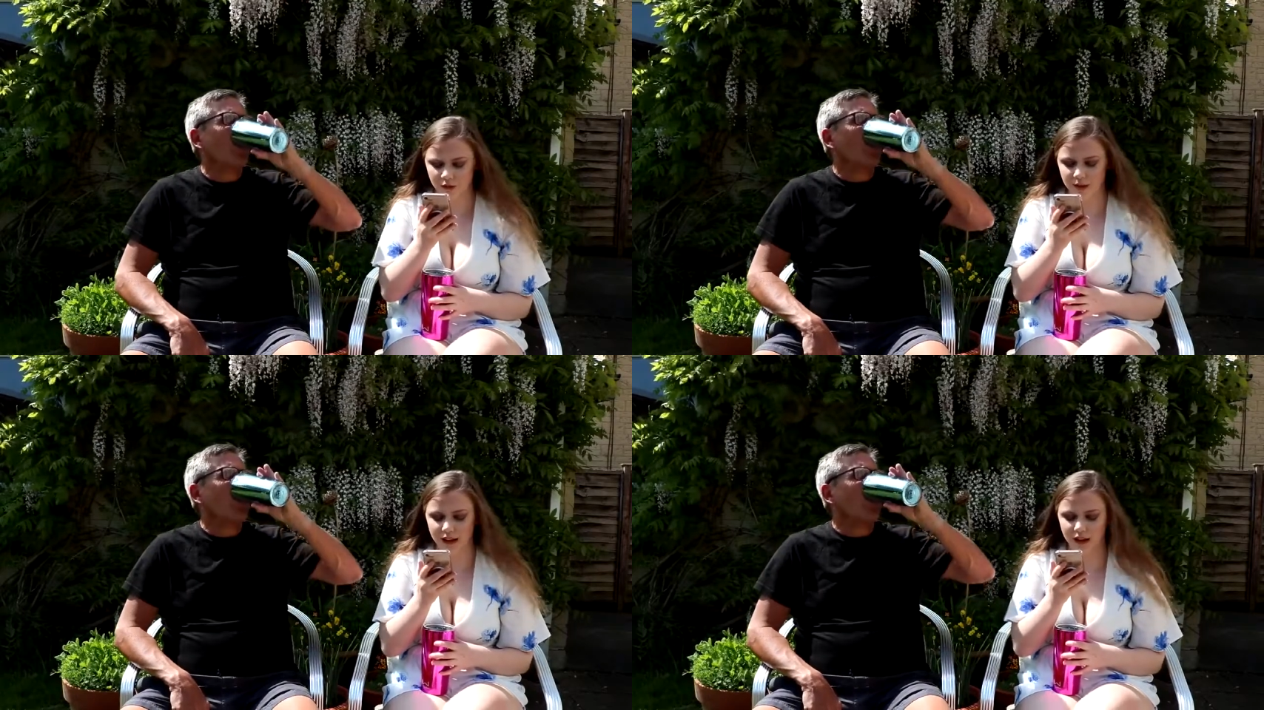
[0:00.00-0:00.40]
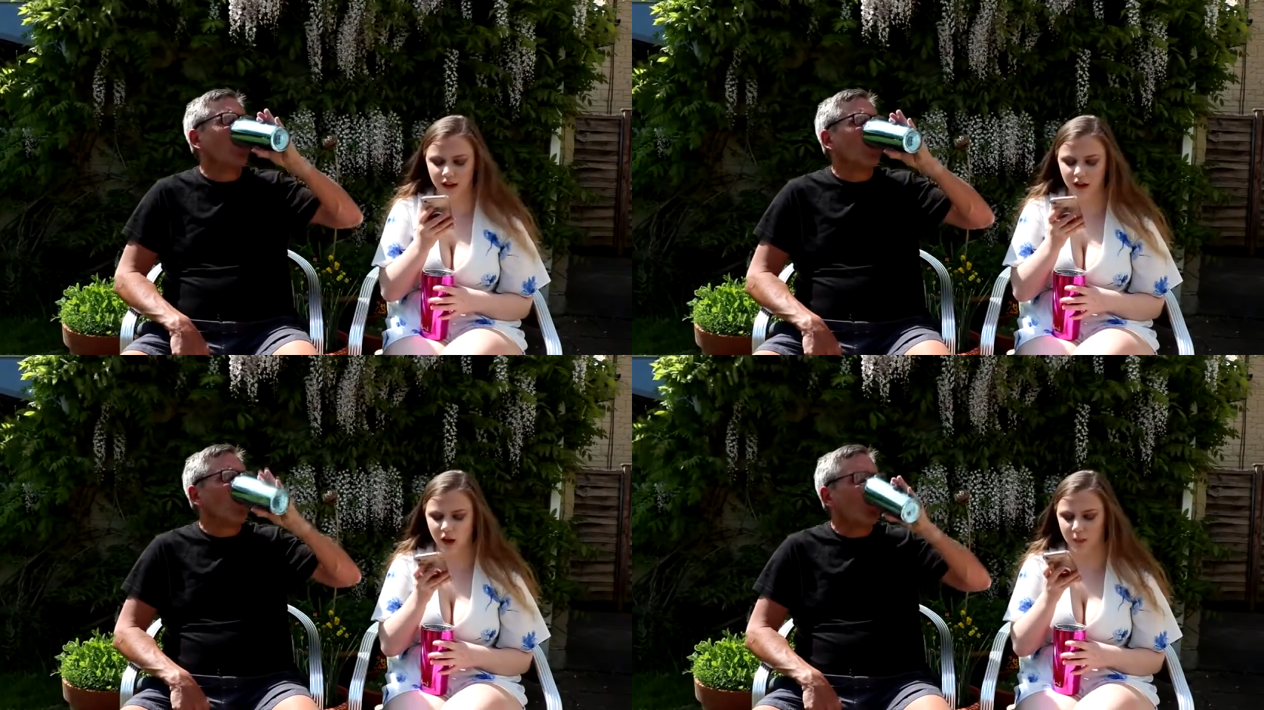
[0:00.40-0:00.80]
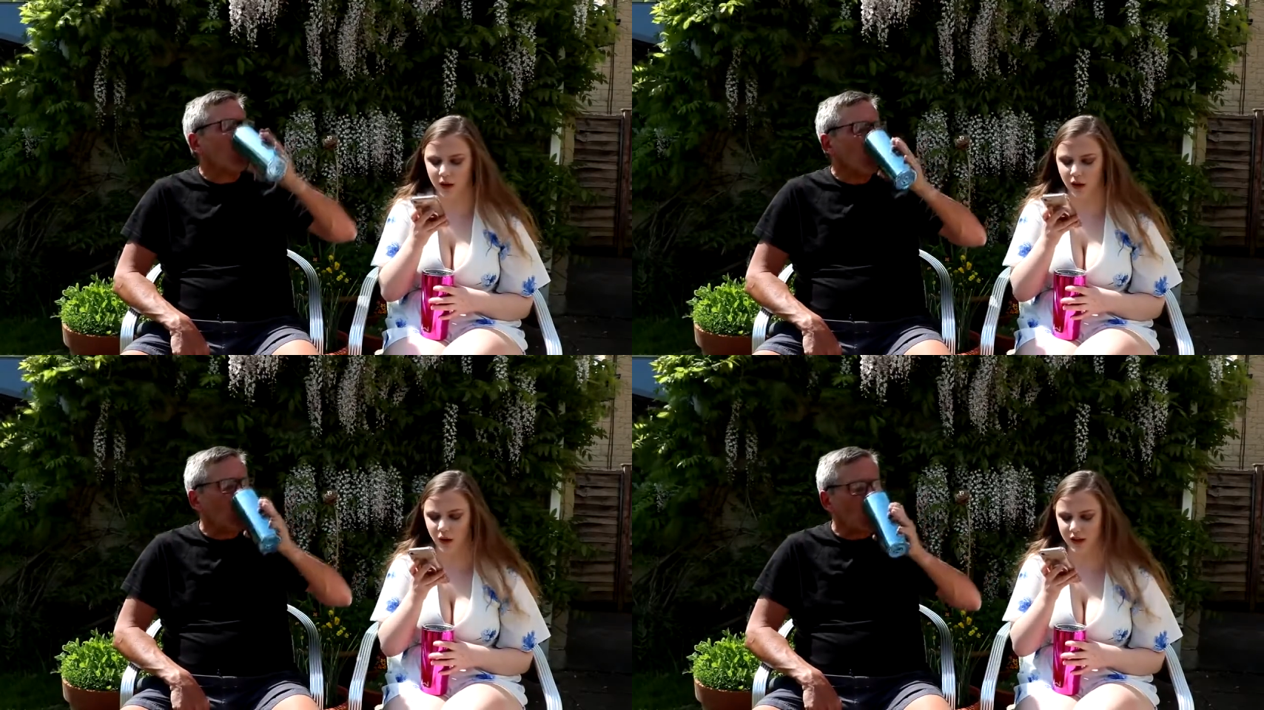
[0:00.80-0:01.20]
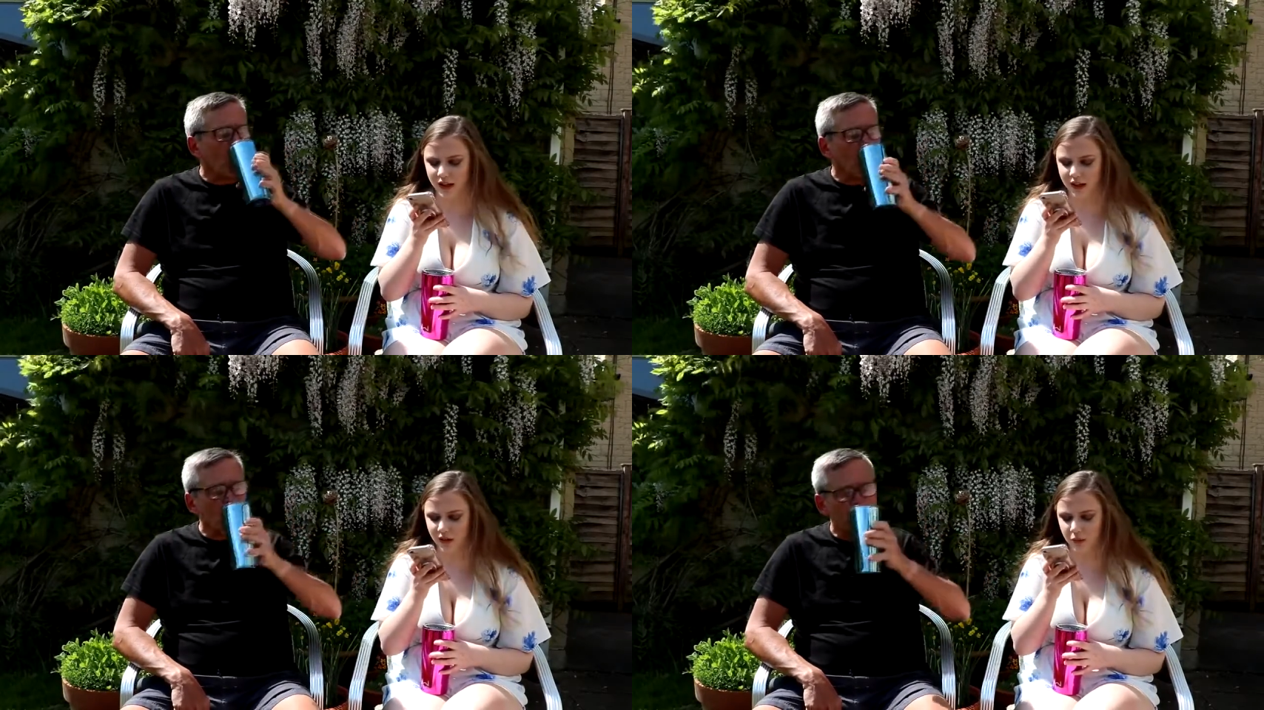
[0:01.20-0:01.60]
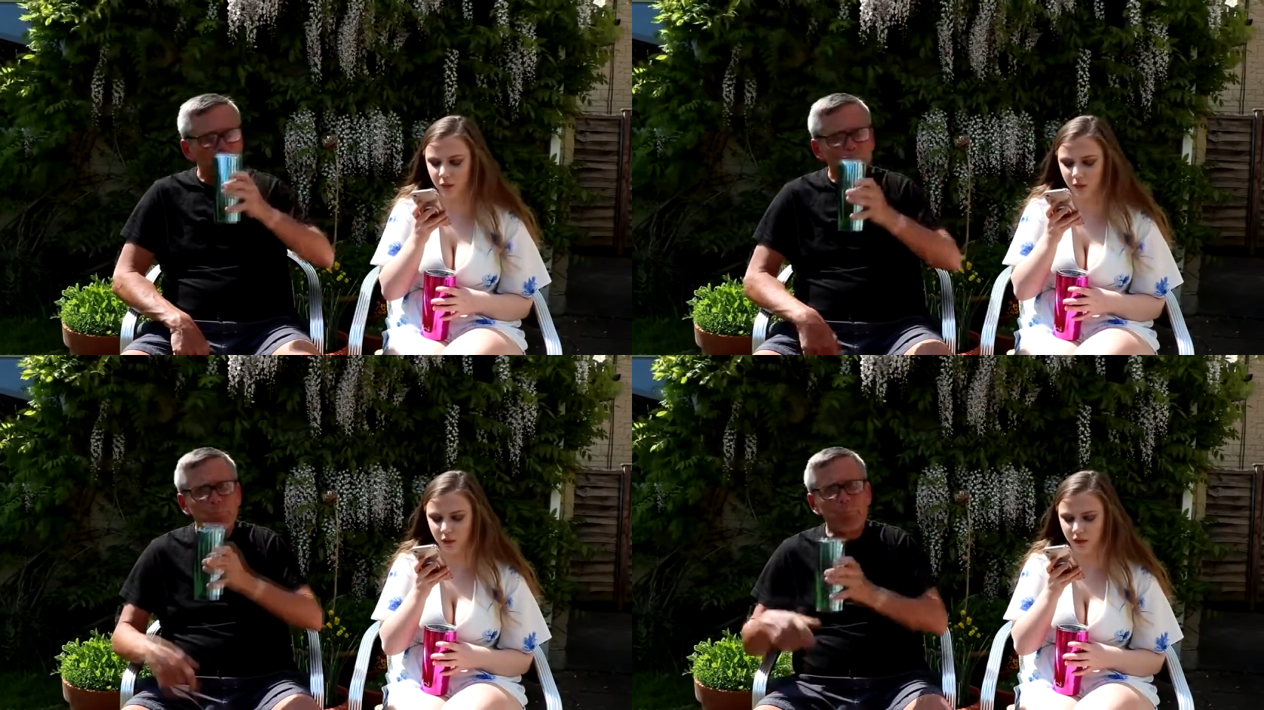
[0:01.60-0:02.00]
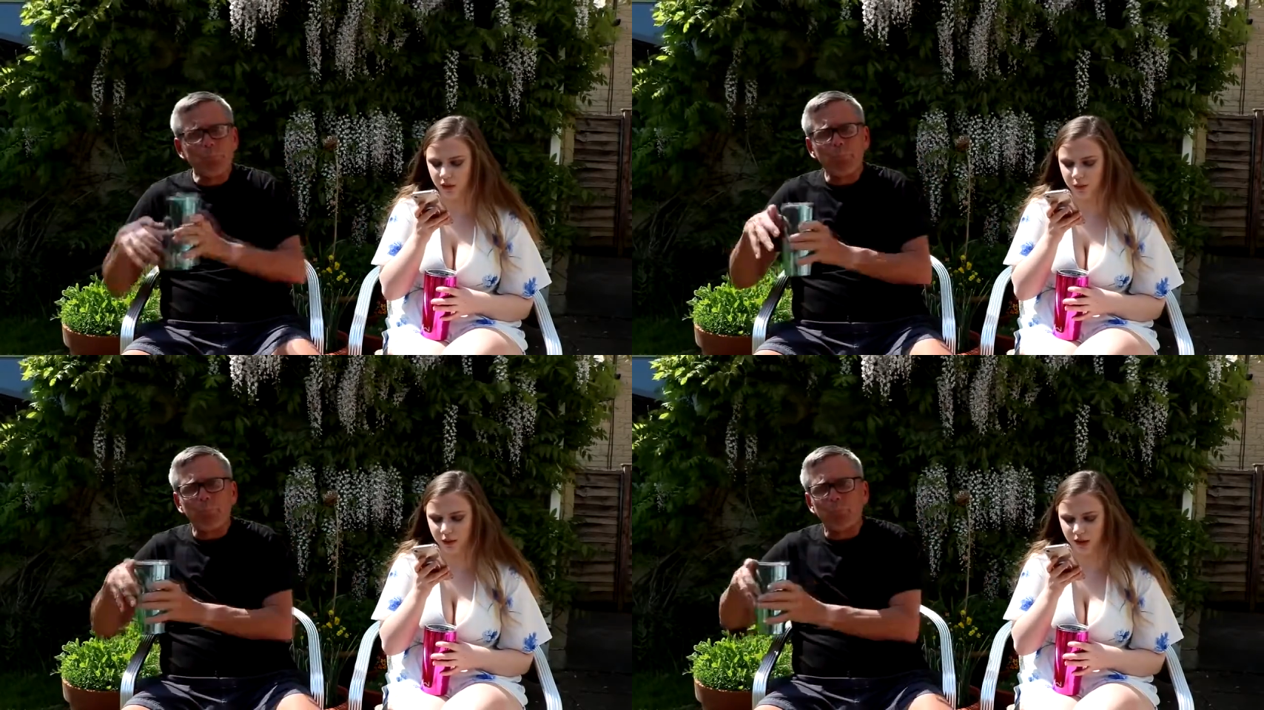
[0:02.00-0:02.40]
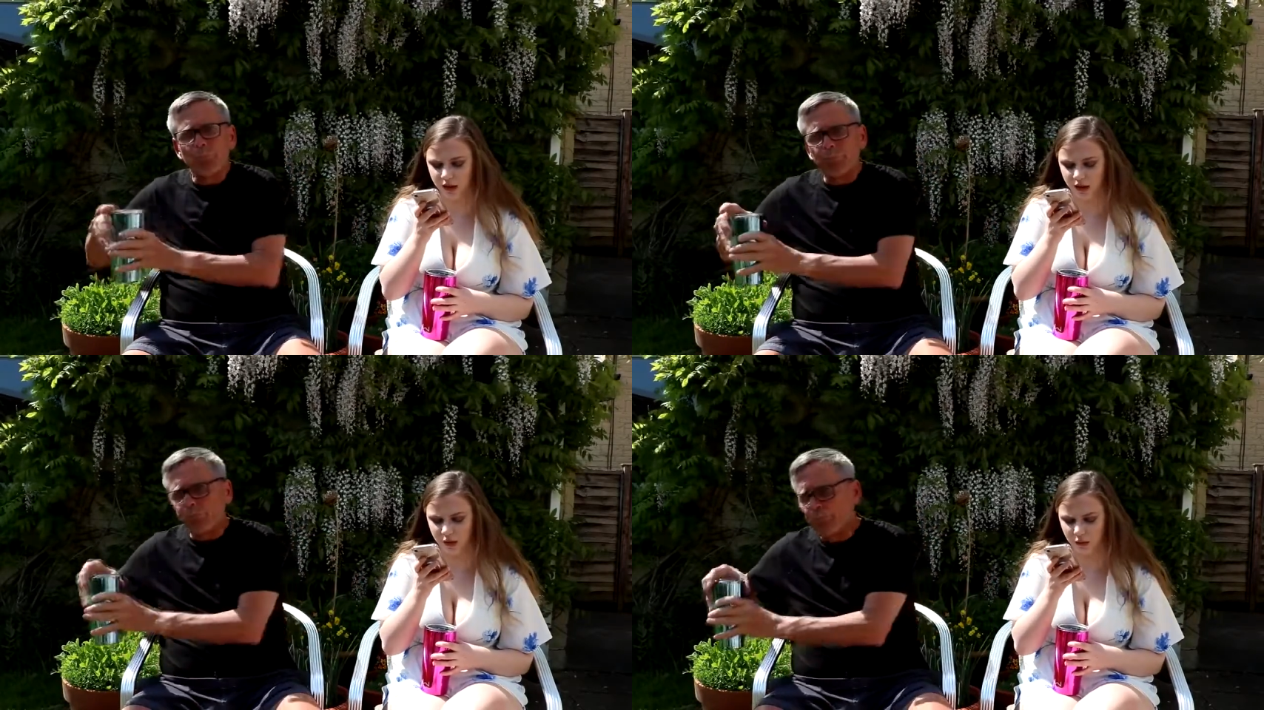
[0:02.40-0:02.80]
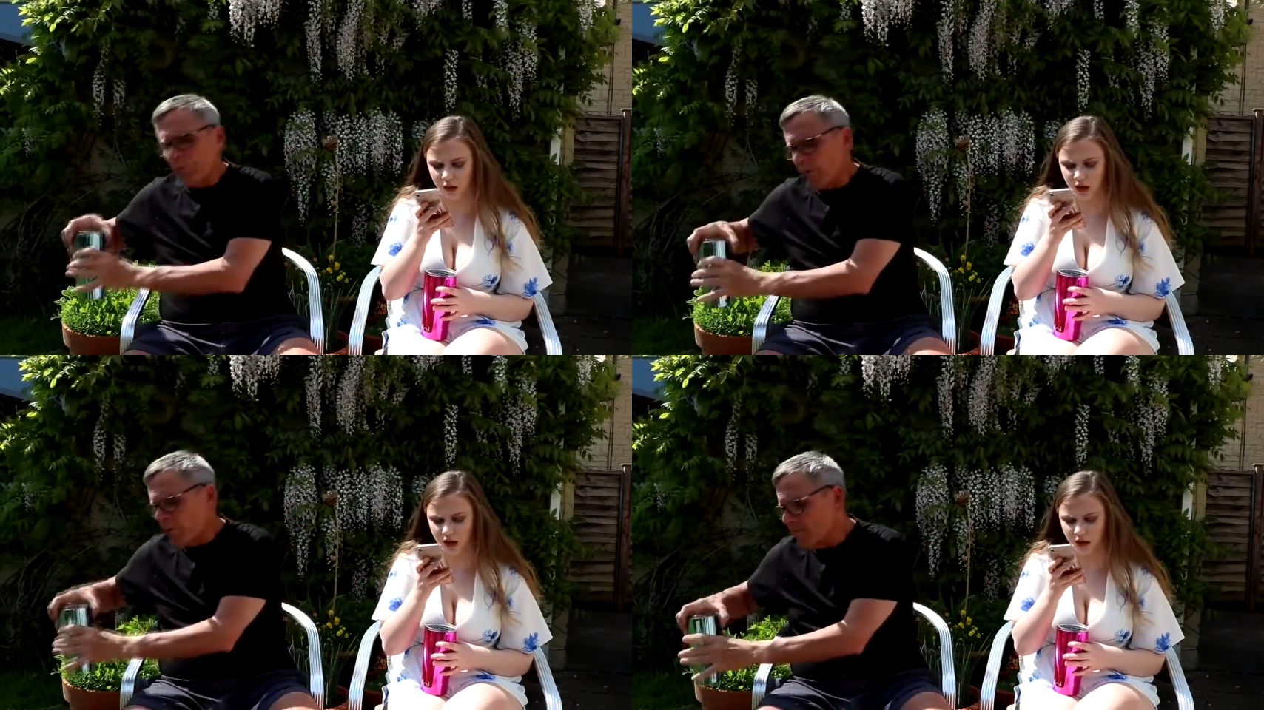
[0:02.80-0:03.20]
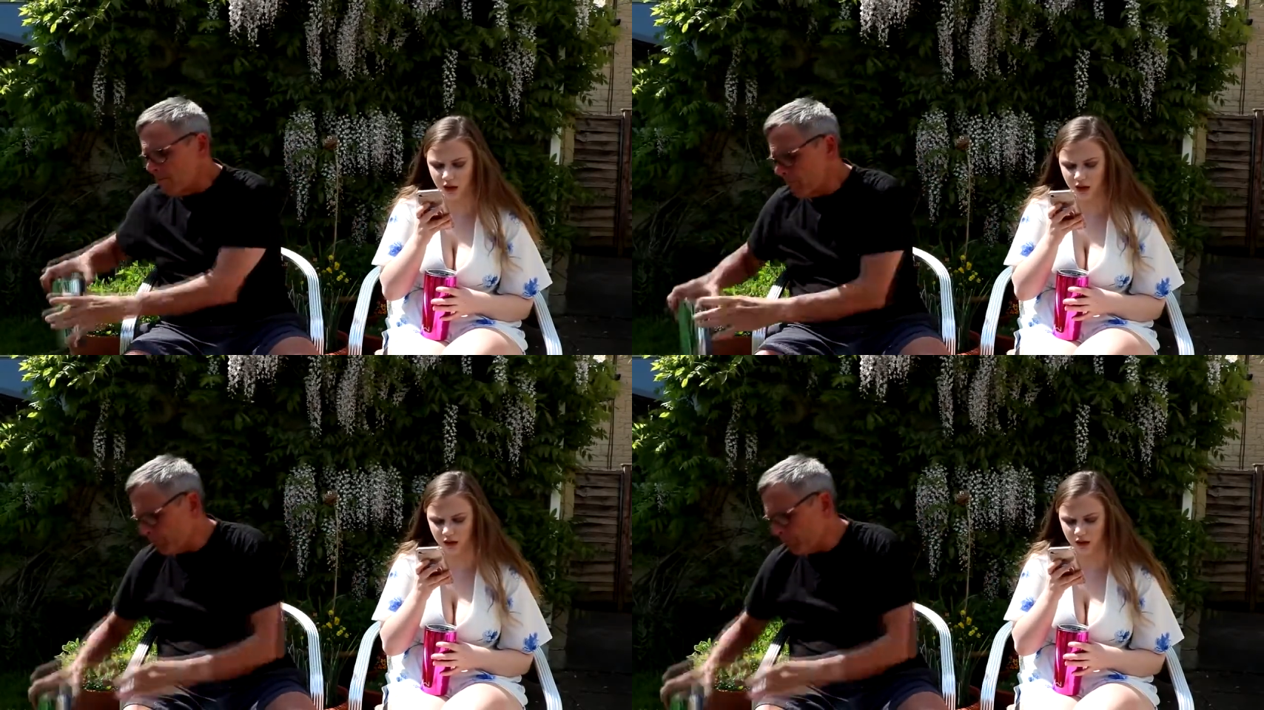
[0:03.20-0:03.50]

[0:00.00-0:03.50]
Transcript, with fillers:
Speaker 1: thing about yourselves, what would it be and why?